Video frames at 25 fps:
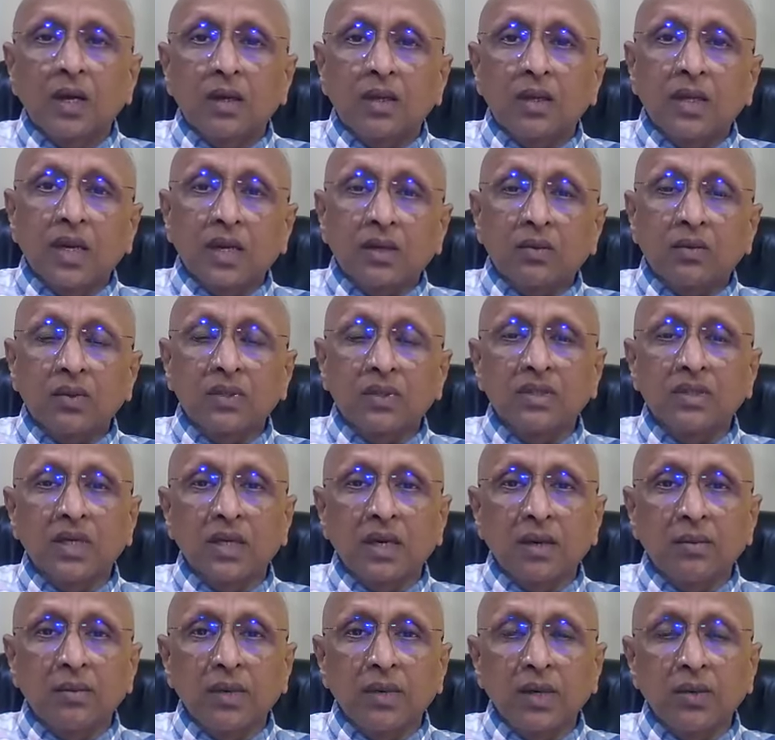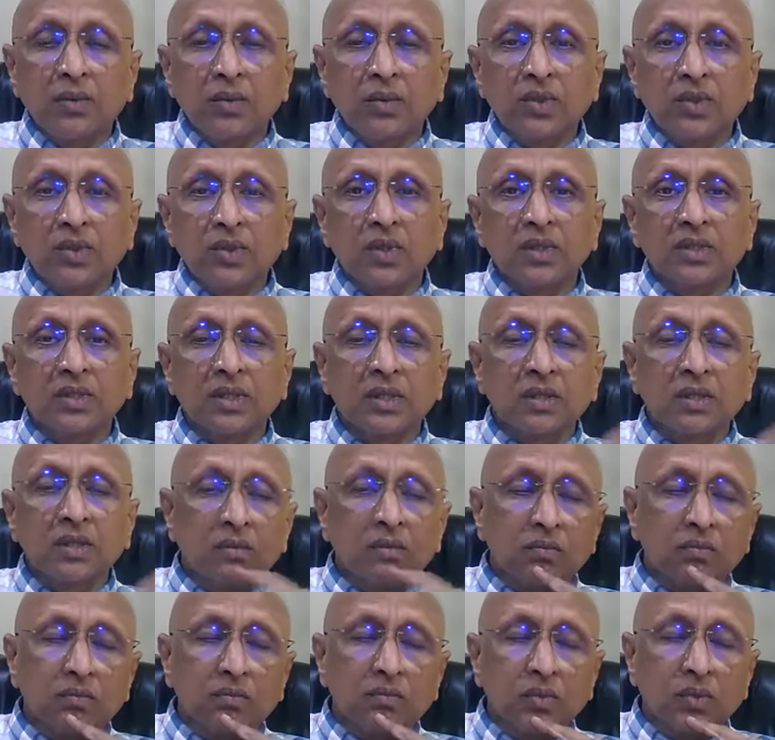that was the remedy which was
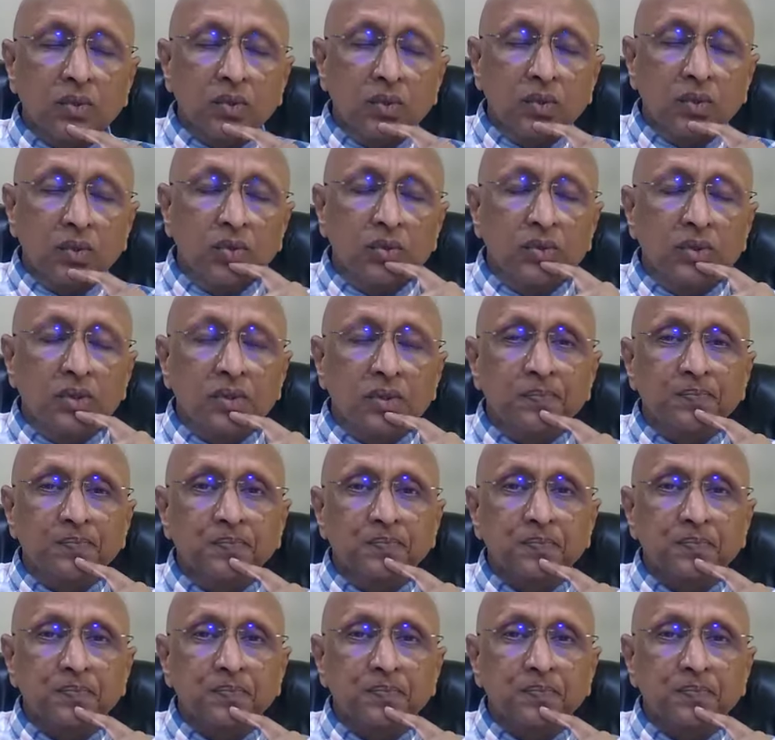in use.